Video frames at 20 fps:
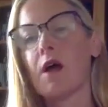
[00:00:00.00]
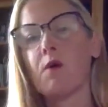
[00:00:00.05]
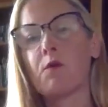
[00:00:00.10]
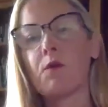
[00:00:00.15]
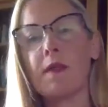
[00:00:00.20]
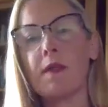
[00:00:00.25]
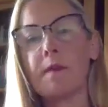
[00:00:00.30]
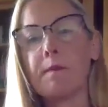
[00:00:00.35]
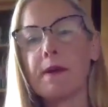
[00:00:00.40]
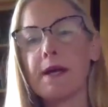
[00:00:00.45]

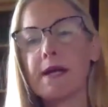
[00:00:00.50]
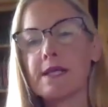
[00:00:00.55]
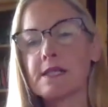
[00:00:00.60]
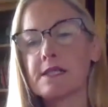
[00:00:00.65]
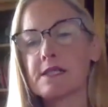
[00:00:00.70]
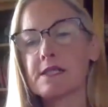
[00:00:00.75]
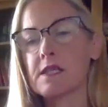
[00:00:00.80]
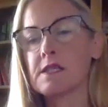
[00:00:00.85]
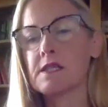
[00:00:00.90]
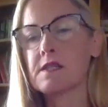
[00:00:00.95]
where the
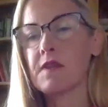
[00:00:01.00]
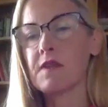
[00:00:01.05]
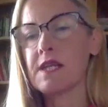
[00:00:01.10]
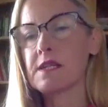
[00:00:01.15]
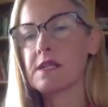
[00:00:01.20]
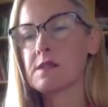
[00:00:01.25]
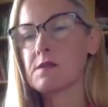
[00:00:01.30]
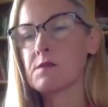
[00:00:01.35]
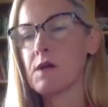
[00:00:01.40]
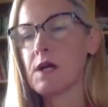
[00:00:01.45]
paint has
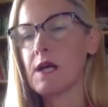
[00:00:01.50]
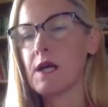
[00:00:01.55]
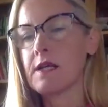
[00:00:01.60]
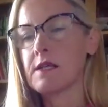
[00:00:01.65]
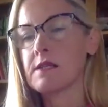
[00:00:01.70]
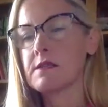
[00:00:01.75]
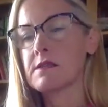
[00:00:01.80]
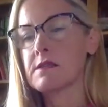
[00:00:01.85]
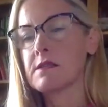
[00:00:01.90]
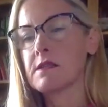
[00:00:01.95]
flaked
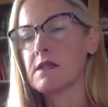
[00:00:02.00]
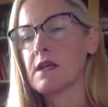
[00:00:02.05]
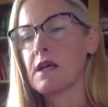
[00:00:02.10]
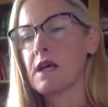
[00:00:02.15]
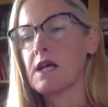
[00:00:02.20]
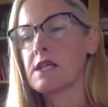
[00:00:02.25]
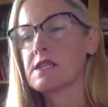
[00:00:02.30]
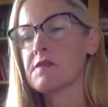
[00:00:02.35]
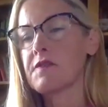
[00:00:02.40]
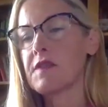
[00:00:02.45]
away,
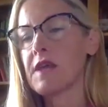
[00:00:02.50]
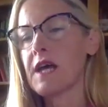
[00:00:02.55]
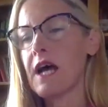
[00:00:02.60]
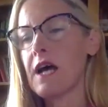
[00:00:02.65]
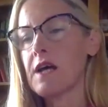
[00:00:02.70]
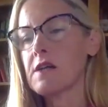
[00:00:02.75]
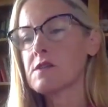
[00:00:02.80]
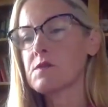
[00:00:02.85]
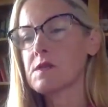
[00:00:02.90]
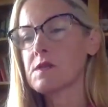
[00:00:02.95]
as if the
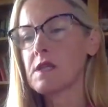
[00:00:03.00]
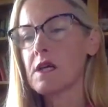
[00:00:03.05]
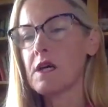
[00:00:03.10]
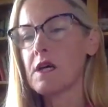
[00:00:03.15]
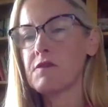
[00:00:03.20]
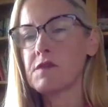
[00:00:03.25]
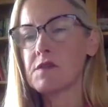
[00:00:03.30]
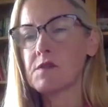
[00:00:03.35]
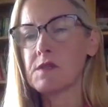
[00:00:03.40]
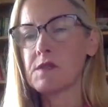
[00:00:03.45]
house was
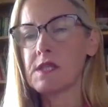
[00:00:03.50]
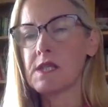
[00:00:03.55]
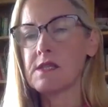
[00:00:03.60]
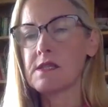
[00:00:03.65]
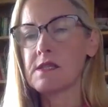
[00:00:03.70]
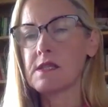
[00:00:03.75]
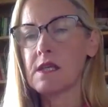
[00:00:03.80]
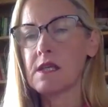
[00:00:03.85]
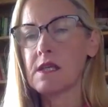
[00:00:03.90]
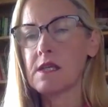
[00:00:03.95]
covered with
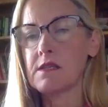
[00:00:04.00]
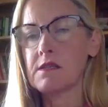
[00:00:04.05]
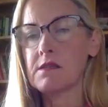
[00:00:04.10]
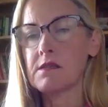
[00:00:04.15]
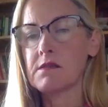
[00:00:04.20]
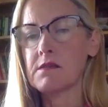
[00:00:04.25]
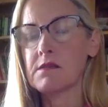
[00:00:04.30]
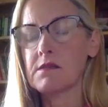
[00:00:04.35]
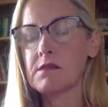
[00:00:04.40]
his skin.